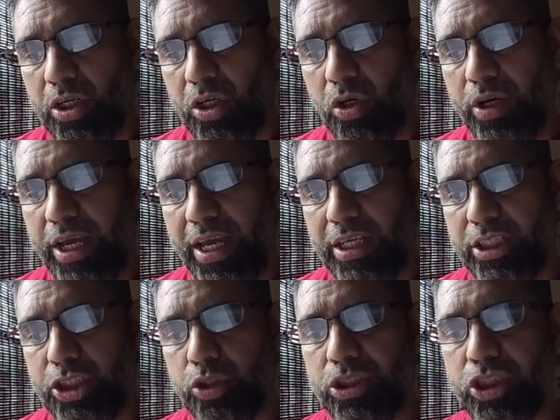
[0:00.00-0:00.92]
Okay,
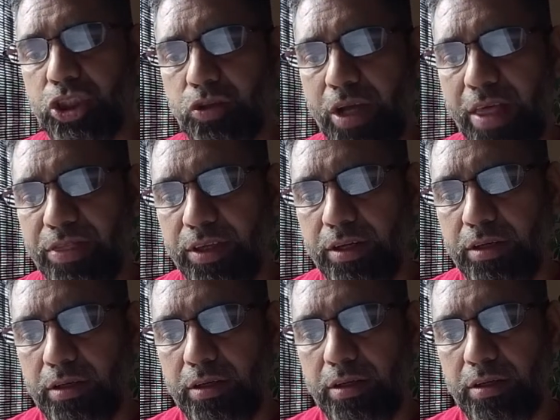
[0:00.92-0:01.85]
to
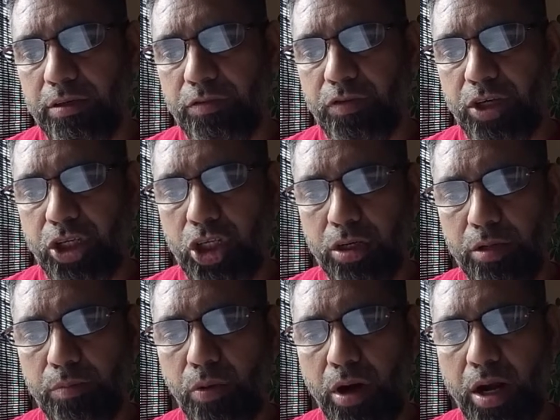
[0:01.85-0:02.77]
strengthen
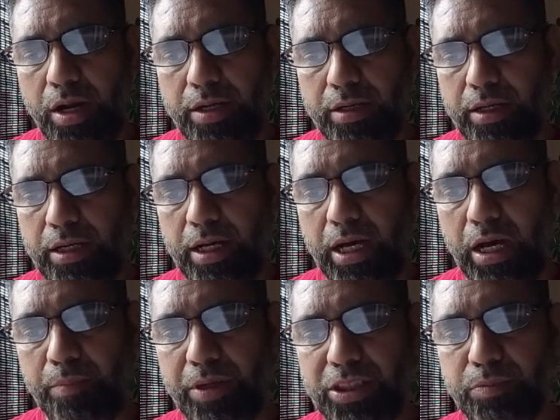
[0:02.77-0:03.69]
fraternal bond
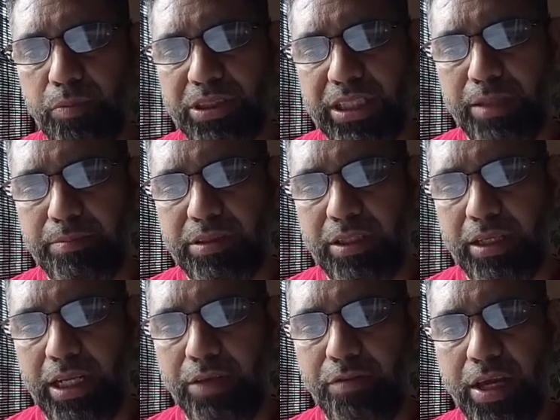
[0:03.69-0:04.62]
amongst Muslims
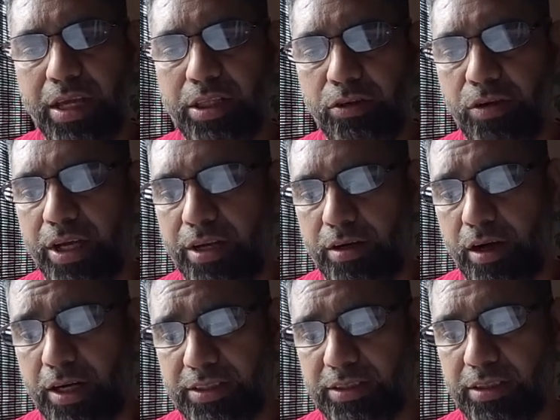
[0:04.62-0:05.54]
living in the greater
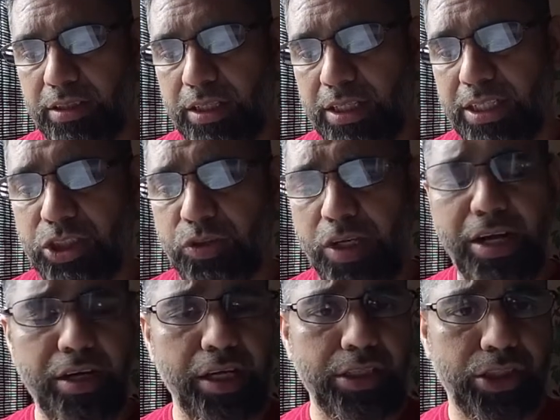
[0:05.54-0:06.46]
Hudson.
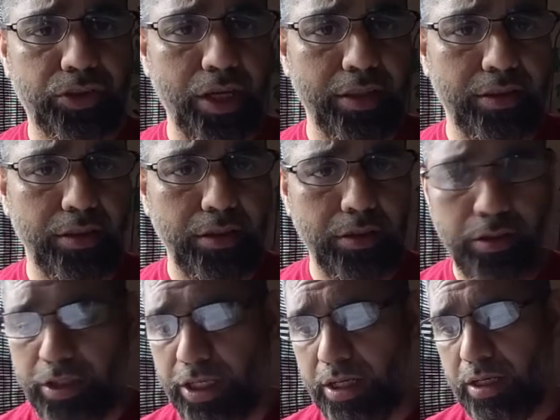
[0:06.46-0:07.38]
Strengthen
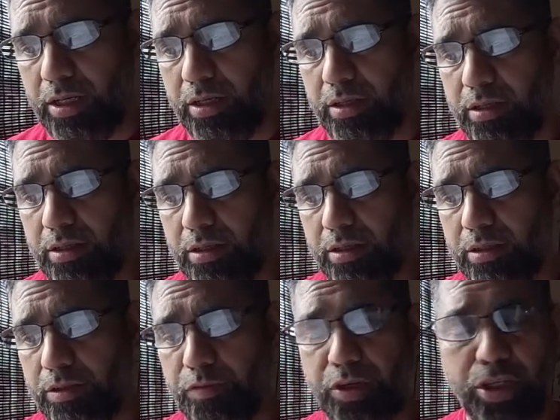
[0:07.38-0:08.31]
the
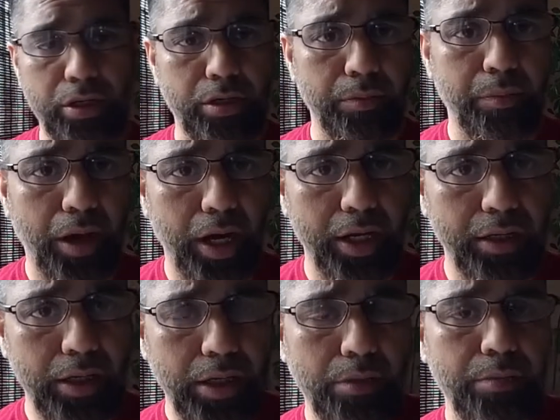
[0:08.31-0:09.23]
fraternal bond,
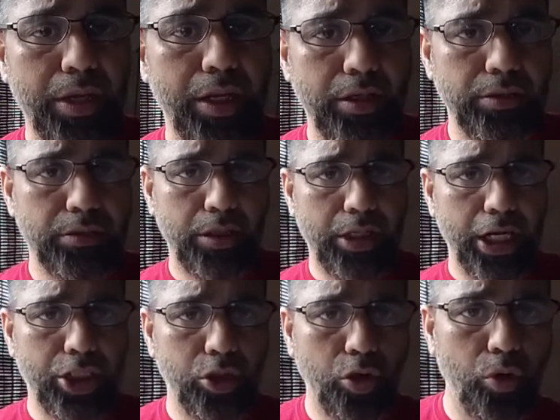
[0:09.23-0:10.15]
meaning
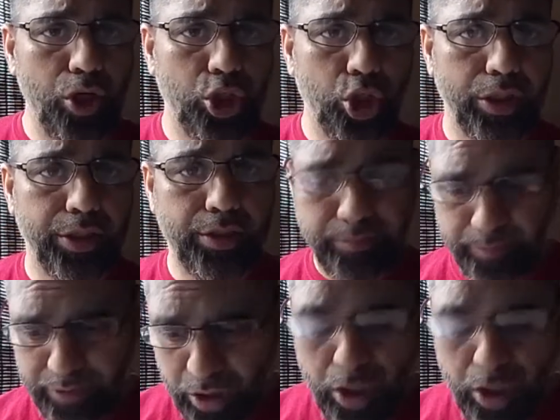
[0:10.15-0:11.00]
get to know each other,